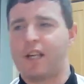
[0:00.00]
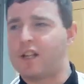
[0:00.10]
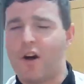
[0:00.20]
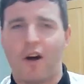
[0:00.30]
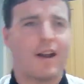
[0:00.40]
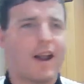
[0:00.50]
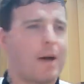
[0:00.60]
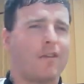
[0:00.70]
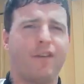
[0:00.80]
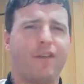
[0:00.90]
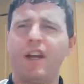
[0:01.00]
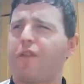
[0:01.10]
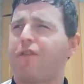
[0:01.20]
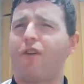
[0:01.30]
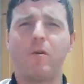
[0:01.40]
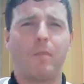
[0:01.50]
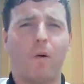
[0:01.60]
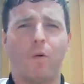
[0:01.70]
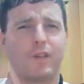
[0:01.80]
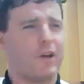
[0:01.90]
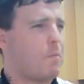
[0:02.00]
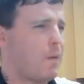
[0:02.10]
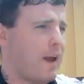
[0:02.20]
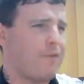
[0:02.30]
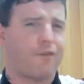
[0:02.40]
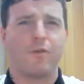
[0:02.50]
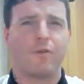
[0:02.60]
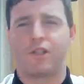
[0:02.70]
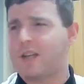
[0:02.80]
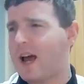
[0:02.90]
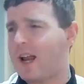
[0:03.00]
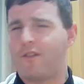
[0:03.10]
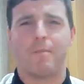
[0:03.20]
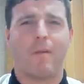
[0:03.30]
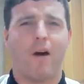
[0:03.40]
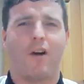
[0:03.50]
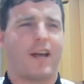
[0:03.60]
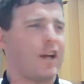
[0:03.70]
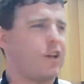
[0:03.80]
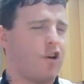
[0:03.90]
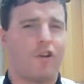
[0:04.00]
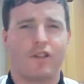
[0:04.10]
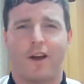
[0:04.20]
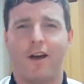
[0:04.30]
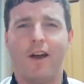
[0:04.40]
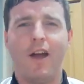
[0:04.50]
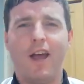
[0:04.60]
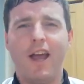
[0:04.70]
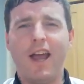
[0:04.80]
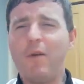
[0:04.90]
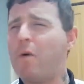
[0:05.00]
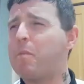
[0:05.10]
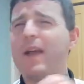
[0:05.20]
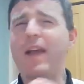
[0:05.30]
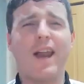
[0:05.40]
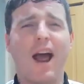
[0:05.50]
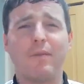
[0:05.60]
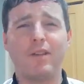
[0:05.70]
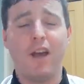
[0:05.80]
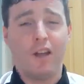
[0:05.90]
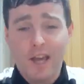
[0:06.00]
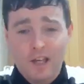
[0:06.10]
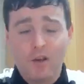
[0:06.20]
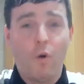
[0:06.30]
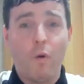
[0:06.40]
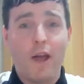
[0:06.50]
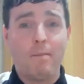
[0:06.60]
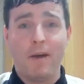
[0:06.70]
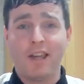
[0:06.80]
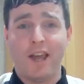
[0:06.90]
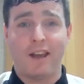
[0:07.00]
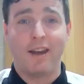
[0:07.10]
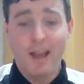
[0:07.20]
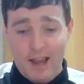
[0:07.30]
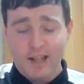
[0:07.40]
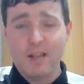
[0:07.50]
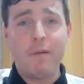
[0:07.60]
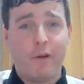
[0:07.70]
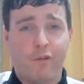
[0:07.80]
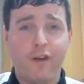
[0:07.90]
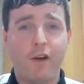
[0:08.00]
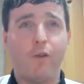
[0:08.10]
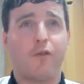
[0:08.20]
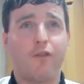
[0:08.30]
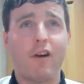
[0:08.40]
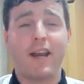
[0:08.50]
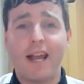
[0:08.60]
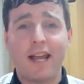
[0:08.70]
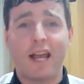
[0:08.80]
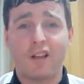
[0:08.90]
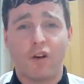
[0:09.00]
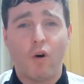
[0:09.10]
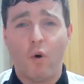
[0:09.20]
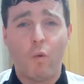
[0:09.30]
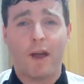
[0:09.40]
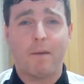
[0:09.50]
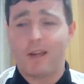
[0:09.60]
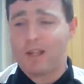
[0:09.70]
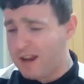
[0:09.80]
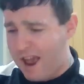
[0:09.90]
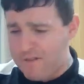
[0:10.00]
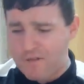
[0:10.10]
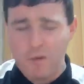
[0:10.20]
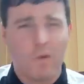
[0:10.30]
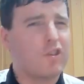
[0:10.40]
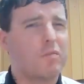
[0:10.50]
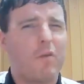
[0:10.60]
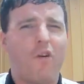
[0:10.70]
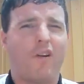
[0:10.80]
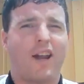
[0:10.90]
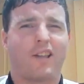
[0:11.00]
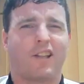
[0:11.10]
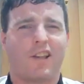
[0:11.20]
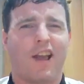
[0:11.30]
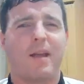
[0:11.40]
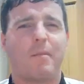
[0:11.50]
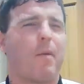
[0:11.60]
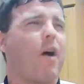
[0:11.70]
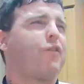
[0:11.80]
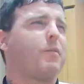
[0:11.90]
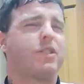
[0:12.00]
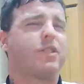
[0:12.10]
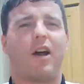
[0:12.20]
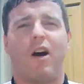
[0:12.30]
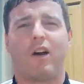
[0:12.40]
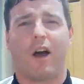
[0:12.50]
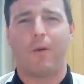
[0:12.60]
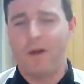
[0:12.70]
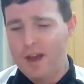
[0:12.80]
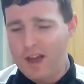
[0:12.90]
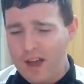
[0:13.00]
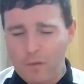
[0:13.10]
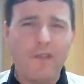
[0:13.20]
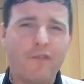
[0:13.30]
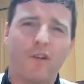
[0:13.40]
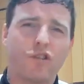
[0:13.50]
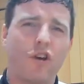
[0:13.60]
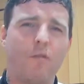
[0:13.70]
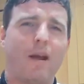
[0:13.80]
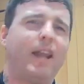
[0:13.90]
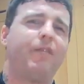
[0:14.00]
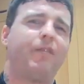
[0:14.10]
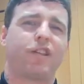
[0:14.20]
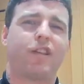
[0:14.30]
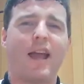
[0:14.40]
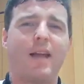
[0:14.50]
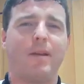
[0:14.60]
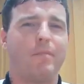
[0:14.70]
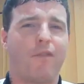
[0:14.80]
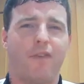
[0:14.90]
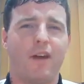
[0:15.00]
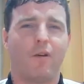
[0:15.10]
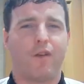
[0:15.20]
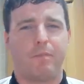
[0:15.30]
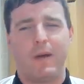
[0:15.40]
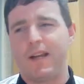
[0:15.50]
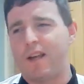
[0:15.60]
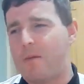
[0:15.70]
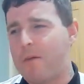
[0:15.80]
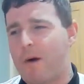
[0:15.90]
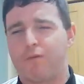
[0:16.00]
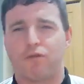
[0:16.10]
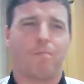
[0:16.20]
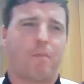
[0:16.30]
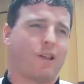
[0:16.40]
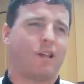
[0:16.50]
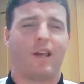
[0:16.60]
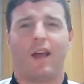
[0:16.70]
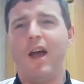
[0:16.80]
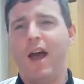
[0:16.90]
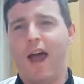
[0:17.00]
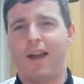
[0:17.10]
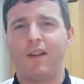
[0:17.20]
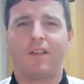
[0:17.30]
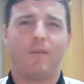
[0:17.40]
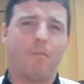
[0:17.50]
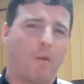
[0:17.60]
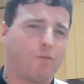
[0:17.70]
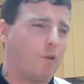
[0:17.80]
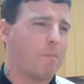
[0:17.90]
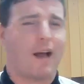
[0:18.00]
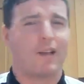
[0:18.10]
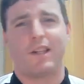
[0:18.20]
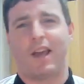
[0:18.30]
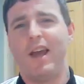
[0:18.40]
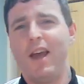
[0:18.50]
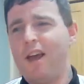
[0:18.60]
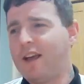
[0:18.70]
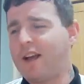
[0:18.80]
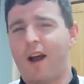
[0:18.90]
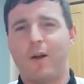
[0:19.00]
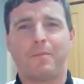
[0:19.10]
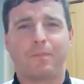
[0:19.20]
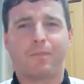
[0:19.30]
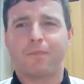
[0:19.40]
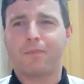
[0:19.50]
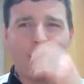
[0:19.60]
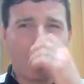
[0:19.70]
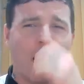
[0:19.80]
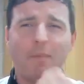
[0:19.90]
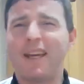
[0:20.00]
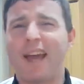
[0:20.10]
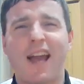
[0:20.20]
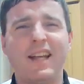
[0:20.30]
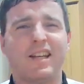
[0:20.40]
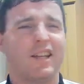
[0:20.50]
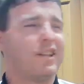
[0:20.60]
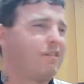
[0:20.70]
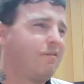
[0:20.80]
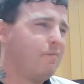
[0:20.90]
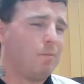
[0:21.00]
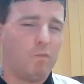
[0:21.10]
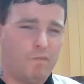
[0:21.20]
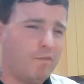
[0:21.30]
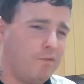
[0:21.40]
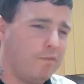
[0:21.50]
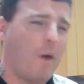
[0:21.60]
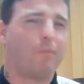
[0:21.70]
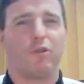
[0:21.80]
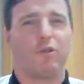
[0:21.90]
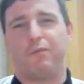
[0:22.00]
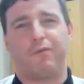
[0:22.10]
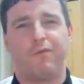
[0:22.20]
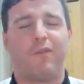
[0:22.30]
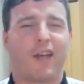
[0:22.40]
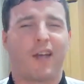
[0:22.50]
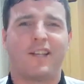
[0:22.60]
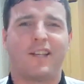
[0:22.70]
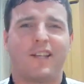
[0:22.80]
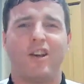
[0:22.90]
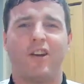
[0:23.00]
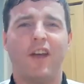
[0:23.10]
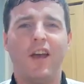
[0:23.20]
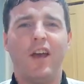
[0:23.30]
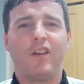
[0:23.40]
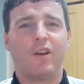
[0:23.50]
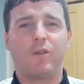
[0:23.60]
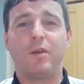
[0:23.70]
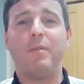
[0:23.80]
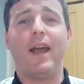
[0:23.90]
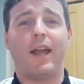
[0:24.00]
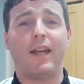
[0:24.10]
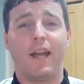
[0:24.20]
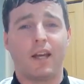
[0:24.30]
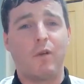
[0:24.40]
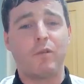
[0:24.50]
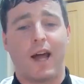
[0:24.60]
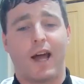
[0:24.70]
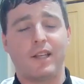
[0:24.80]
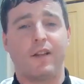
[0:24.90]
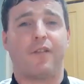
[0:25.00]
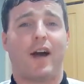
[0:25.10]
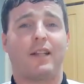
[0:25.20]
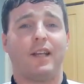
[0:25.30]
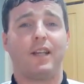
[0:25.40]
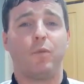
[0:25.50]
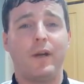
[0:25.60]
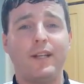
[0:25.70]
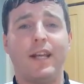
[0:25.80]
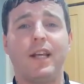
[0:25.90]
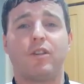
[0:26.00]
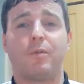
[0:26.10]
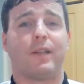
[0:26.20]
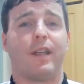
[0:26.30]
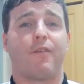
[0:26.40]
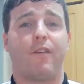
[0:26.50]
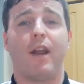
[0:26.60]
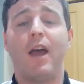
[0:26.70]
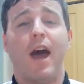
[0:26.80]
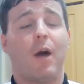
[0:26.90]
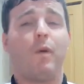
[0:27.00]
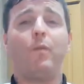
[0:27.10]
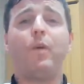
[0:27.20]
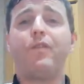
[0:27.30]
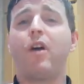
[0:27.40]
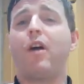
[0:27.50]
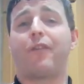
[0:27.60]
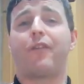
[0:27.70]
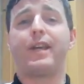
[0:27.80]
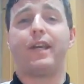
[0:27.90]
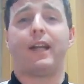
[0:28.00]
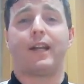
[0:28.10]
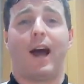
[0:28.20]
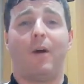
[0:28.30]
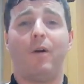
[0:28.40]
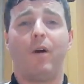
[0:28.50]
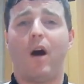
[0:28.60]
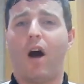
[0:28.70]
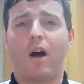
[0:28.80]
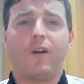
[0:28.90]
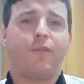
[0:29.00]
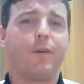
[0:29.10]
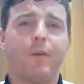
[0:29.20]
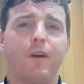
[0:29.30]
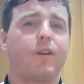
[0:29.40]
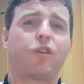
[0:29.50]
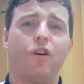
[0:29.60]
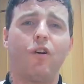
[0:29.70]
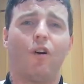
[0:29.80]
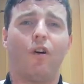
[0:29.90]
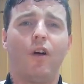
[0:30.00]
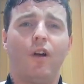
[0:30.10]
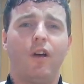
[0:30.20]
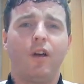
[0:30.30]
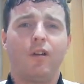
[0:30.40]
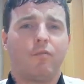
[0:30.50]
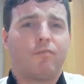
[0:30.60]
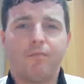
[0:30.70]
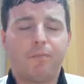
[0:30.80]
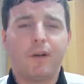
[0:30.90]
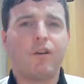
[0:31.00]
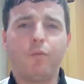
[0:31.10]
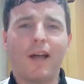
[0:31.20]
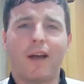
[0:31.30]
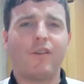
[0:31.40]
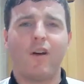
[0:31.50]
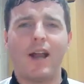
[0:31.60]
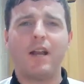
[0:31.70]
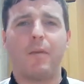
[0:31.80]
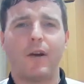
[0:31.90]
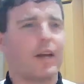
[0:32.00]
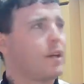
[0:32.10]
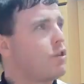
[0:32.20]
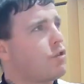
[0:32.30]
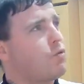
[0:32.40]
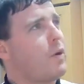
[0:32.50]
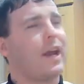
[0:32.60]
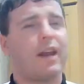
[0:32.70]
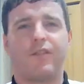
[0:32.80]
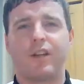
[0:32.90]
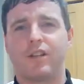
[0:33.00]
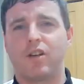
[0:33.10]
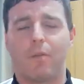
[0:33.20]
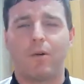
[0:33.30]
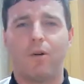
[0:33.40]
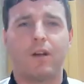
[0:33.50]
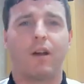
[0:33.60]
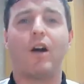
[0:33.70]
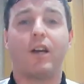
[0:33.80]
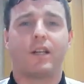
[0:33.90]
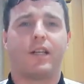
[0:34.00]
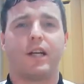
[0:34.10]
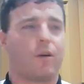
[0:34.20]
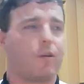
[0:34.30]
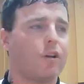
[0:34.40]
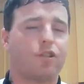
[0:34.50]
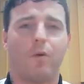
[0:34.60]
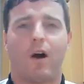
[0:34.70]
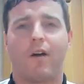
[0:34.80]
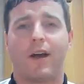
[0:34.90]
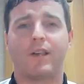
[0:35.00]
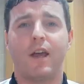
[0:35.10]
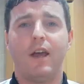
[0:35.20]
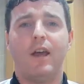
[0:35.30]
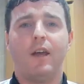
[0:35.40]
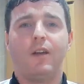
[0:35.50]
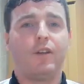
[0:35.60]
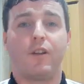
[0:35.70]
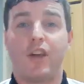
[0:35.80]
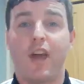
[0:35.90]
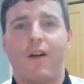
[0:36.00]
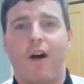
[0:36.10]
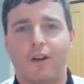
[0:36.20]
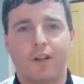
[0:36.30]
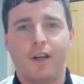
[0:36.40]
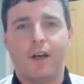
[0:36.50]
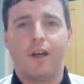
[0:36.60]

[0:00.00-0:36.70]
He's dynamic. Think of the through balls he'll play through to Salah and Mane and Jota. It will be an absolute... He's all we're missing. In the midfield three, he is all we're missing. Everyone's more or less the same. Apart from Thiago, we've got too many of the same in midfield. Fabinho mops up, passes it. Henderson mops up, passes it. You know, Naby Keita mops up, gets injured. So to me, it goes down to the fact is we need something different. And when we've got a free kick now, I don't think we're going to score. Because we haven't got anybody that can swing it into the top corner like Coutinho, like Suarez, Gerrard.